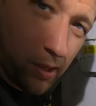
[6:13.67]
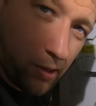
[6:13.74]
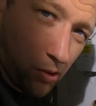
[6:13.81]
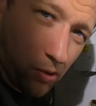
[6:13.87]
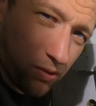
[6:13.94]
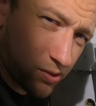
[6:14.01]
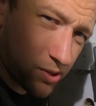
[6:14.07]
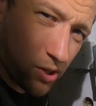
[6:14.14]
like
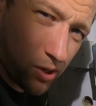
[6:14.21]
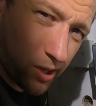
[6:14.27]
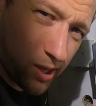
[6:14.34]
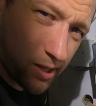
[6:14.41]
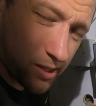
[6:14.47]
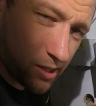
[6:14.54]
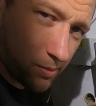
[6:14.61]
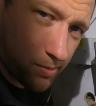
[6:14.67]
loft
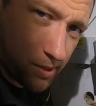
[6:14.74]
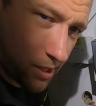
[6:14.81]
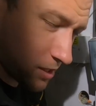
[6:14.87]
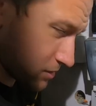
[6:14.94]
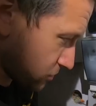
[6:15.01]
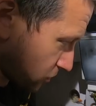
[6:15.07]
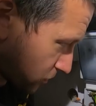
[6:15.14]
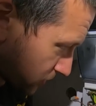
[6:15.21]
sockets,
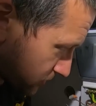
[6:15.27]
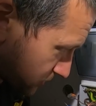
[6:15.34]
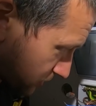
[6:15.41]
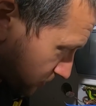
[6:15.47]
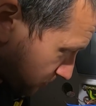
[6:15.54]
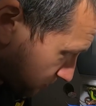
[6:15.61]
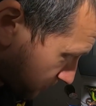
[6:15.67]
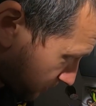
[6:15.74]
upstairs sockets, I
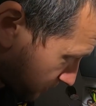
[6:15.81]
don't